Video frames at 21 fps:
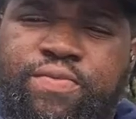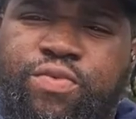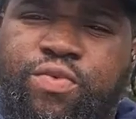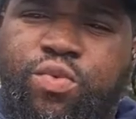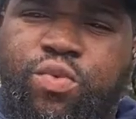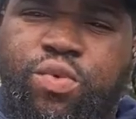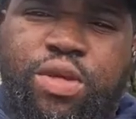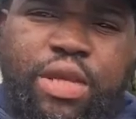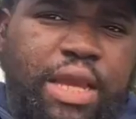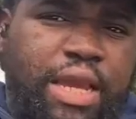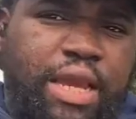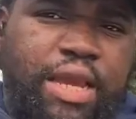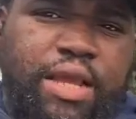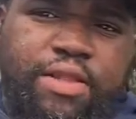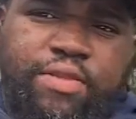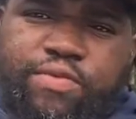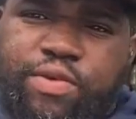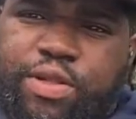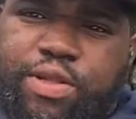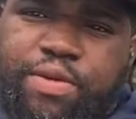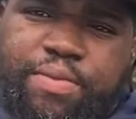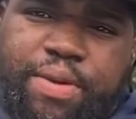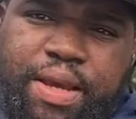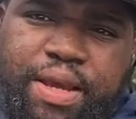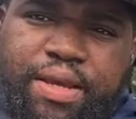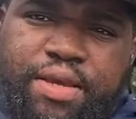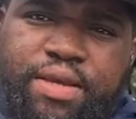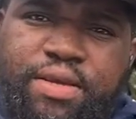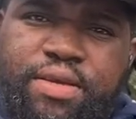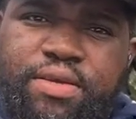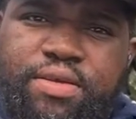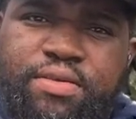you can't run it back.
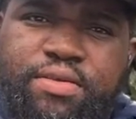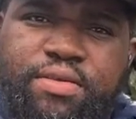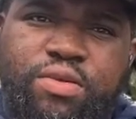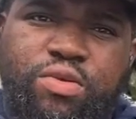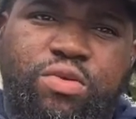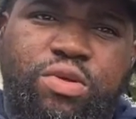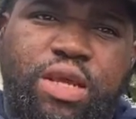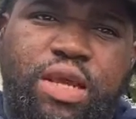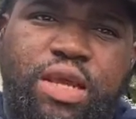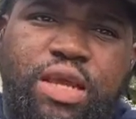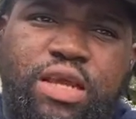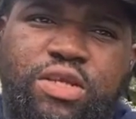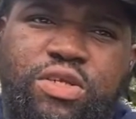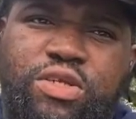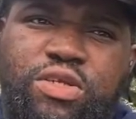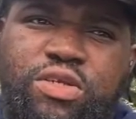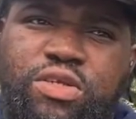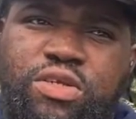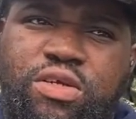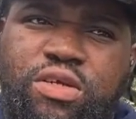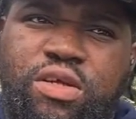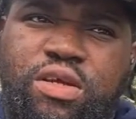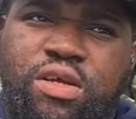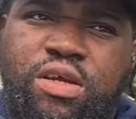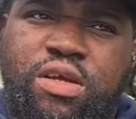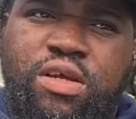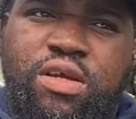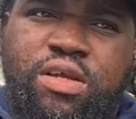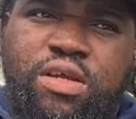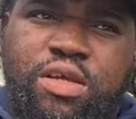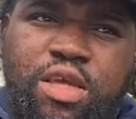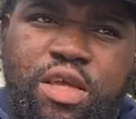You can't just
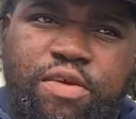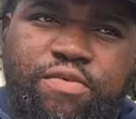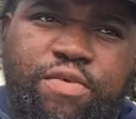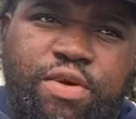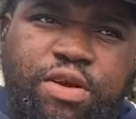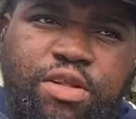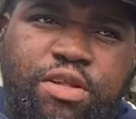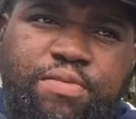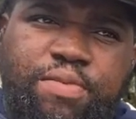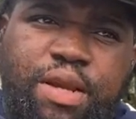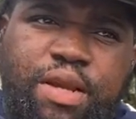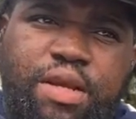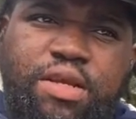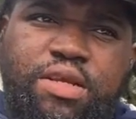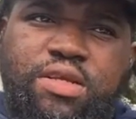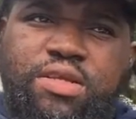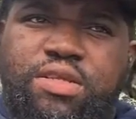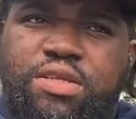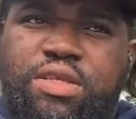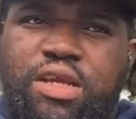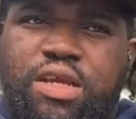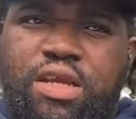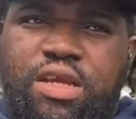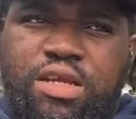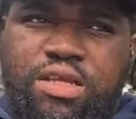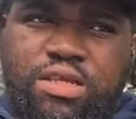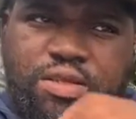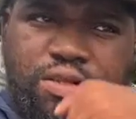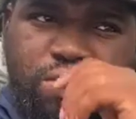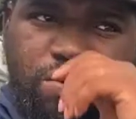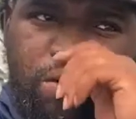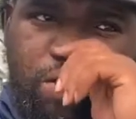keep running it back, because things
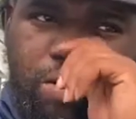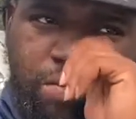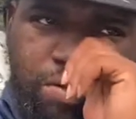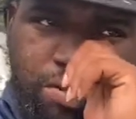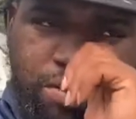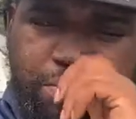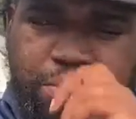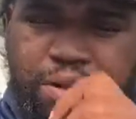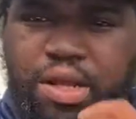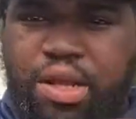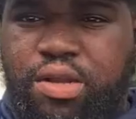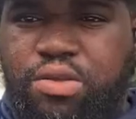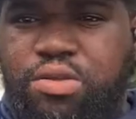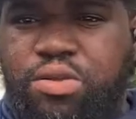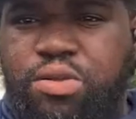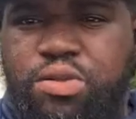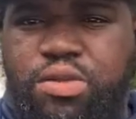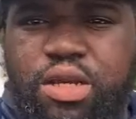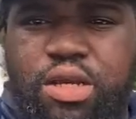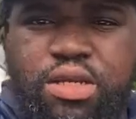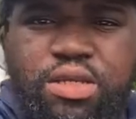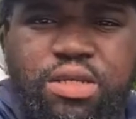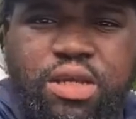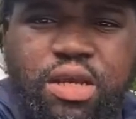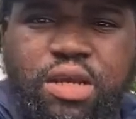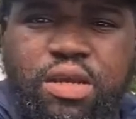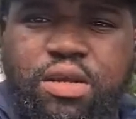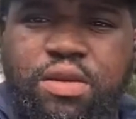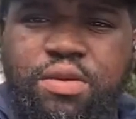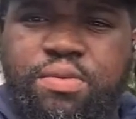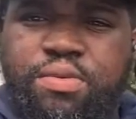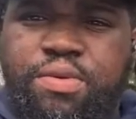don't always play out the exact
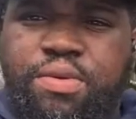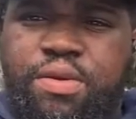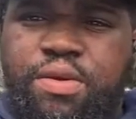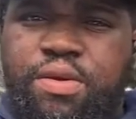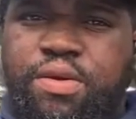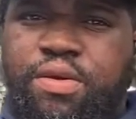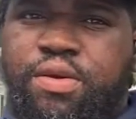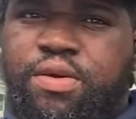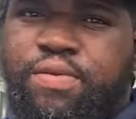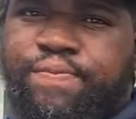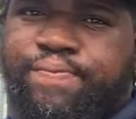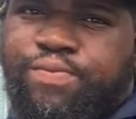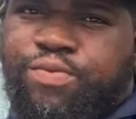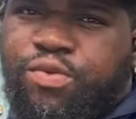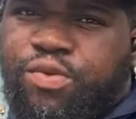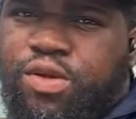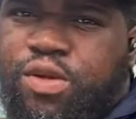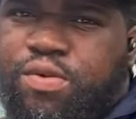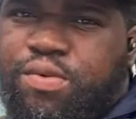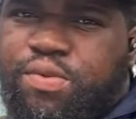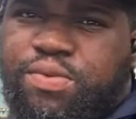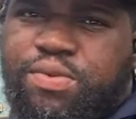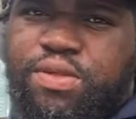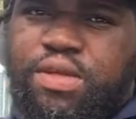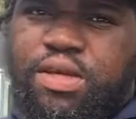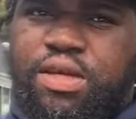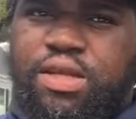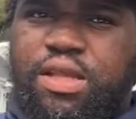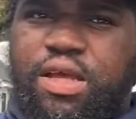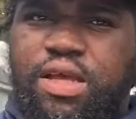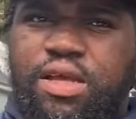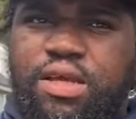same. You know what I'm
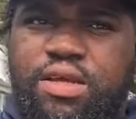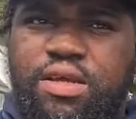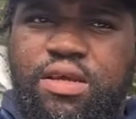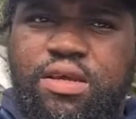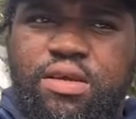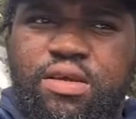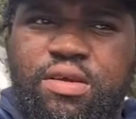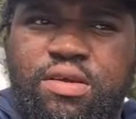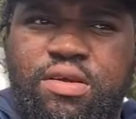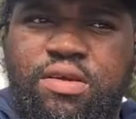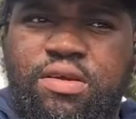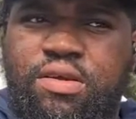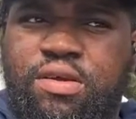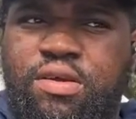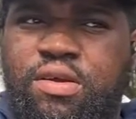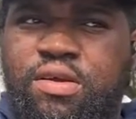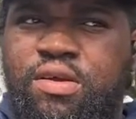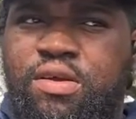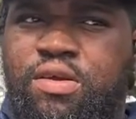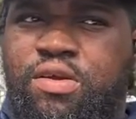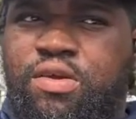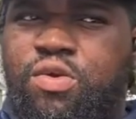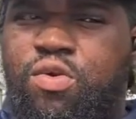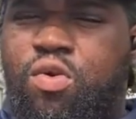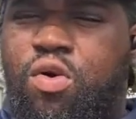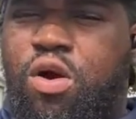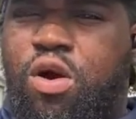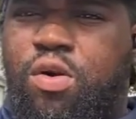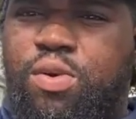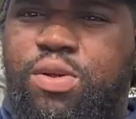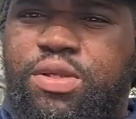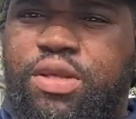saying? Like, you
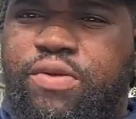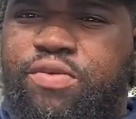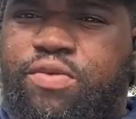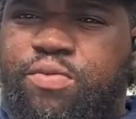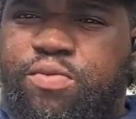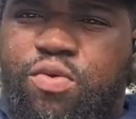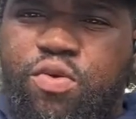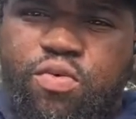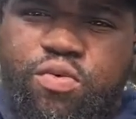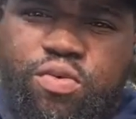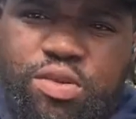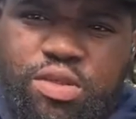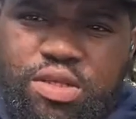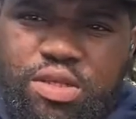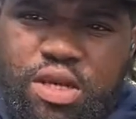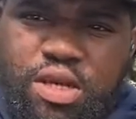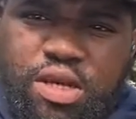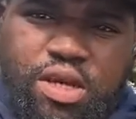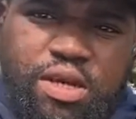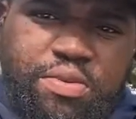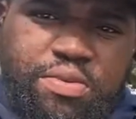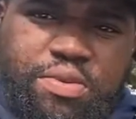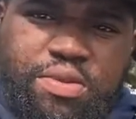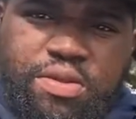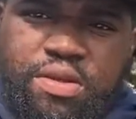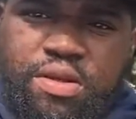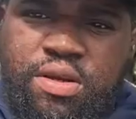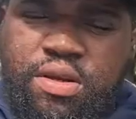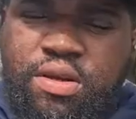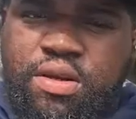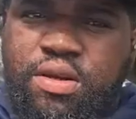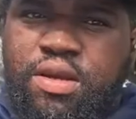always have to move with the times.
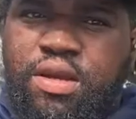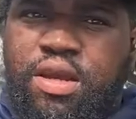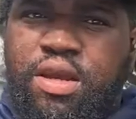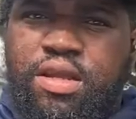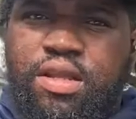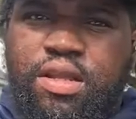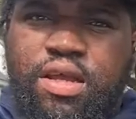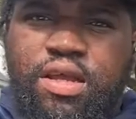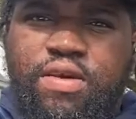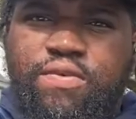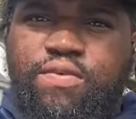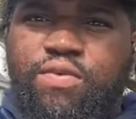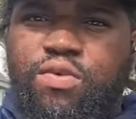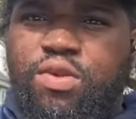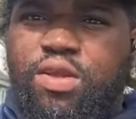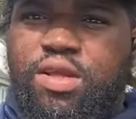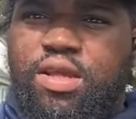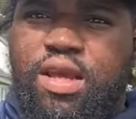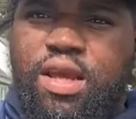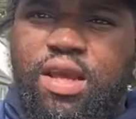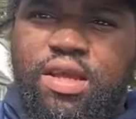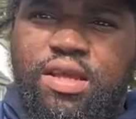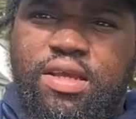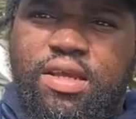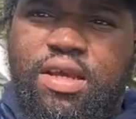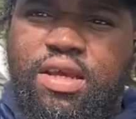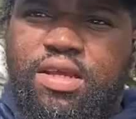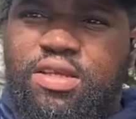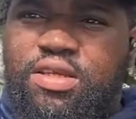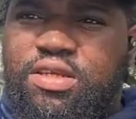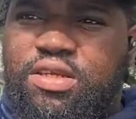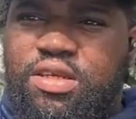And, like, if you look at
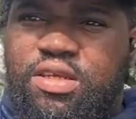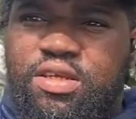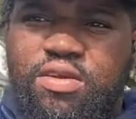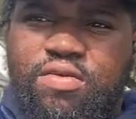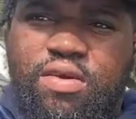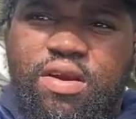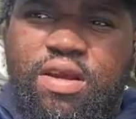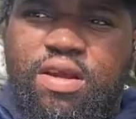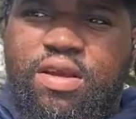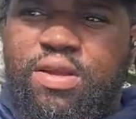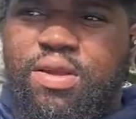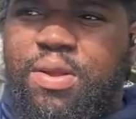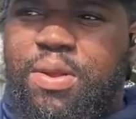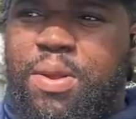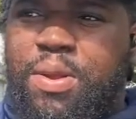Kansas City, right,